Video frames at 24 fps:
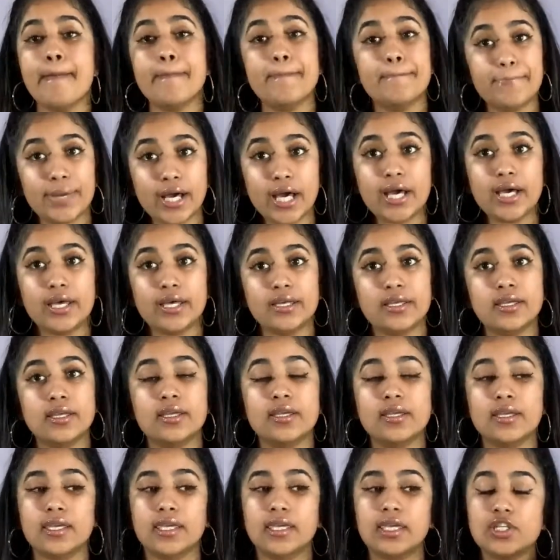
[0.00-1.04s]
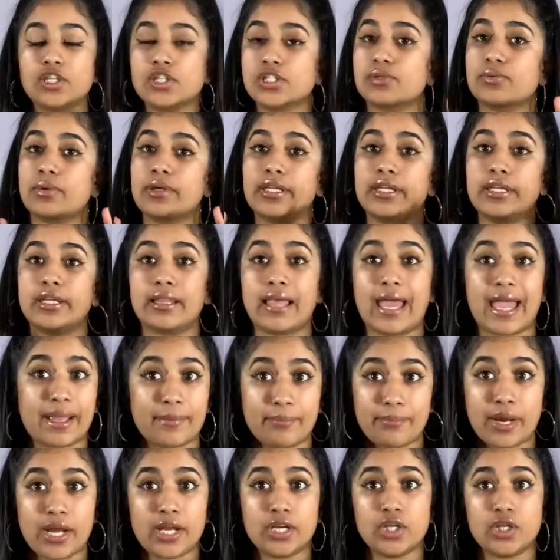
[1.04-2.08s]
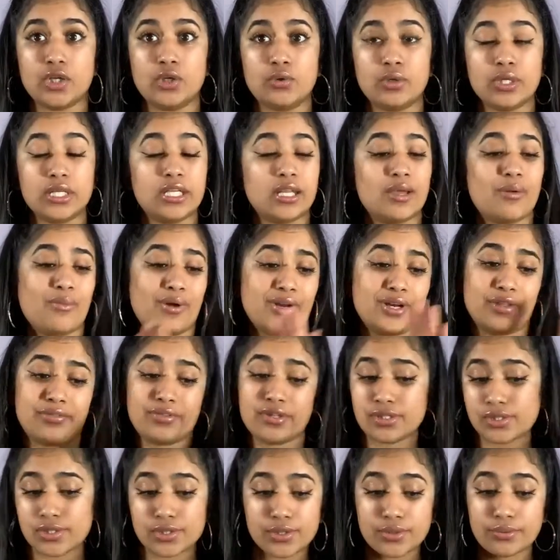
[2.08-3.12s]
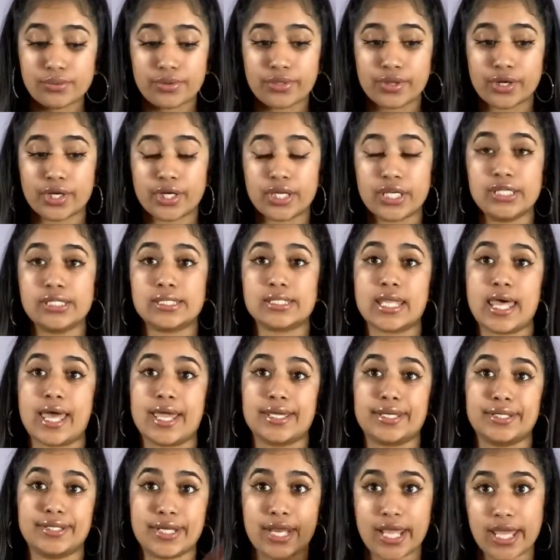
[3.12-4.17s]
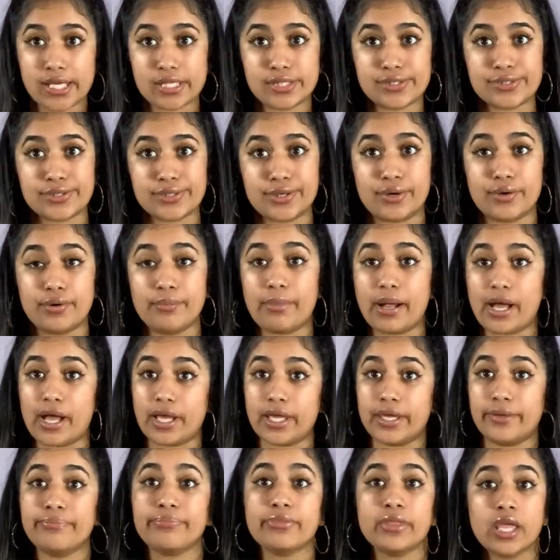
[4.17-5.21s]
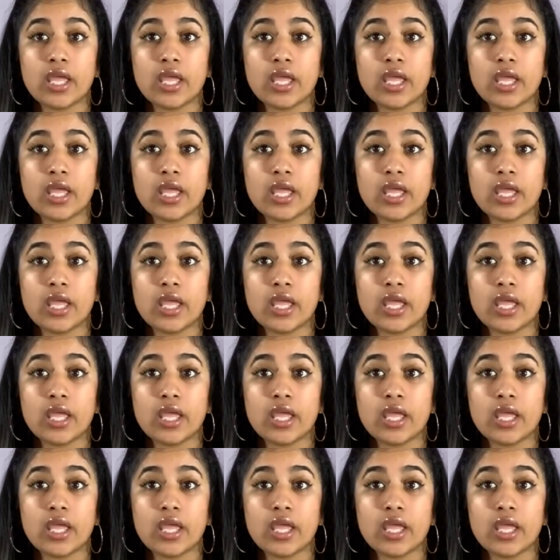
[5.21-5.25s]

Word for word: but he just wanted to act brand new he didn't want nothing to do with her he's like next girl bye